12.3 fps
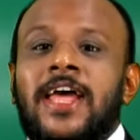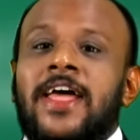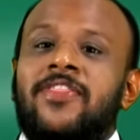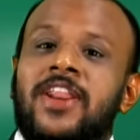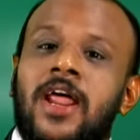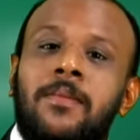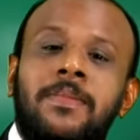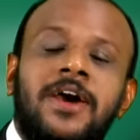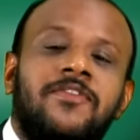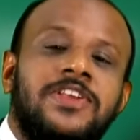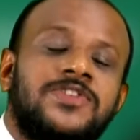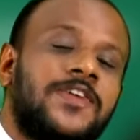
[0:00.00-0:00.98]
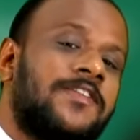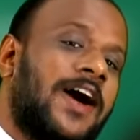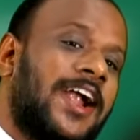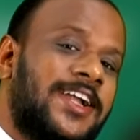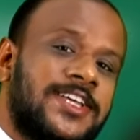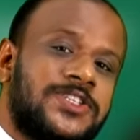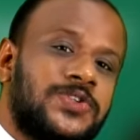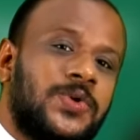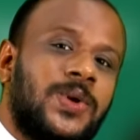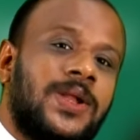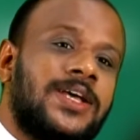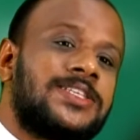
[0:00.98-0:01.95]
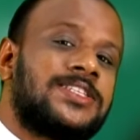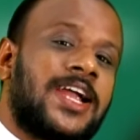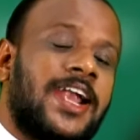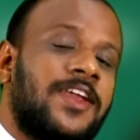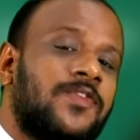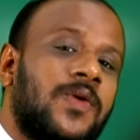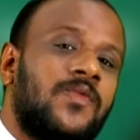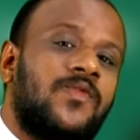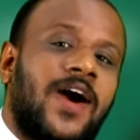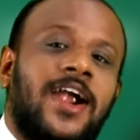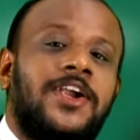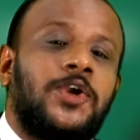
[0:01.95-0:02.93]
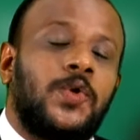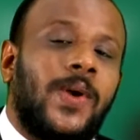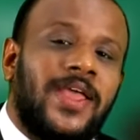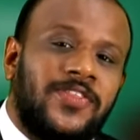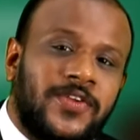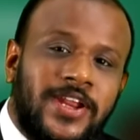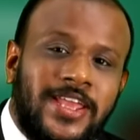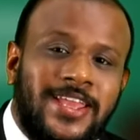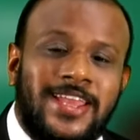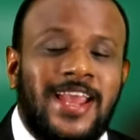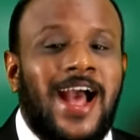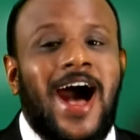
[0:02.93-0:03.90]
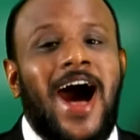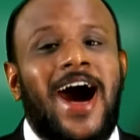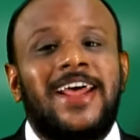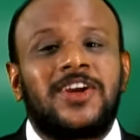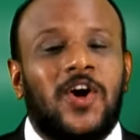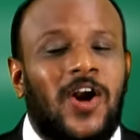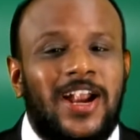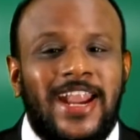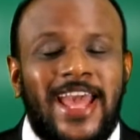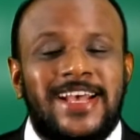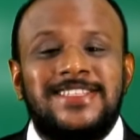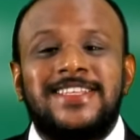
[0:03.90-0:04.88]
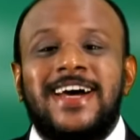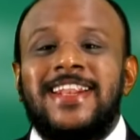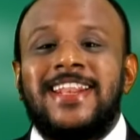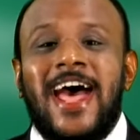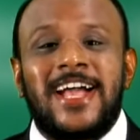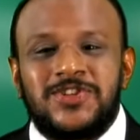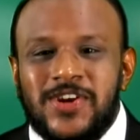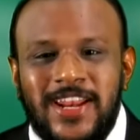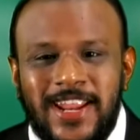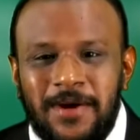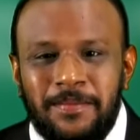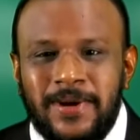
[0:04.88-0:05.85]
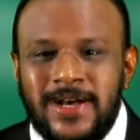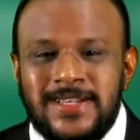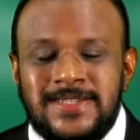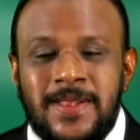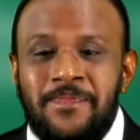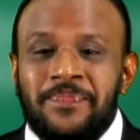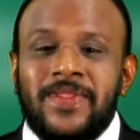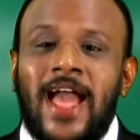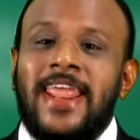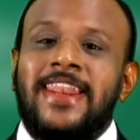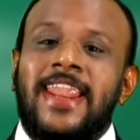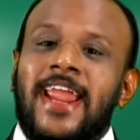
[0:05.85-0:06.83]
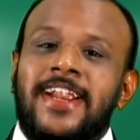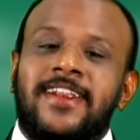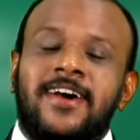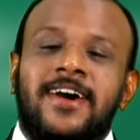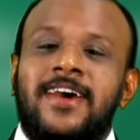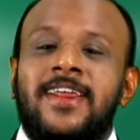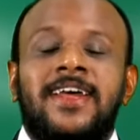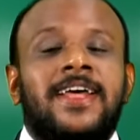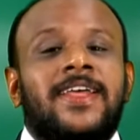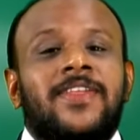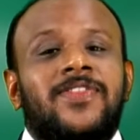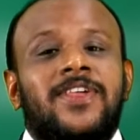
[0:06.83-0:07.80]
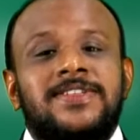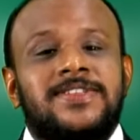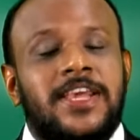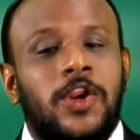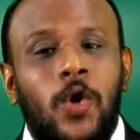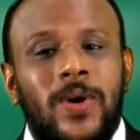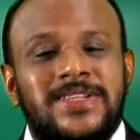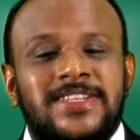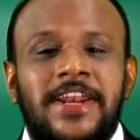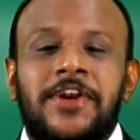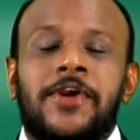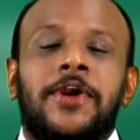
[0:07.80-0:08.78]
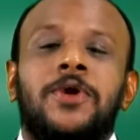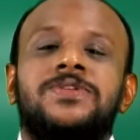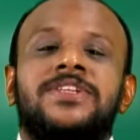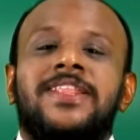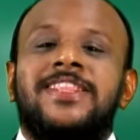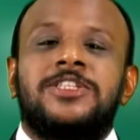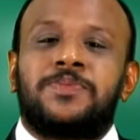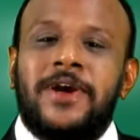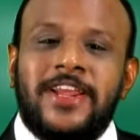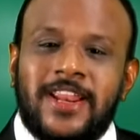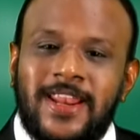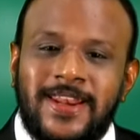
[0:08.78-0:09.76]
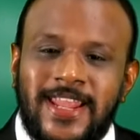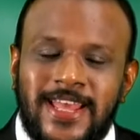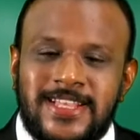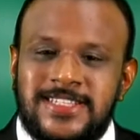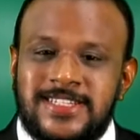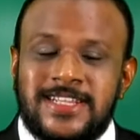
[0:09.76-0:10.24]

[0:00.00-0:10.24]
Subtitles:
the number which you have understood starting from 1, 2 and 3 are called as natural numbers, and later the 0 is introduced in this particular list,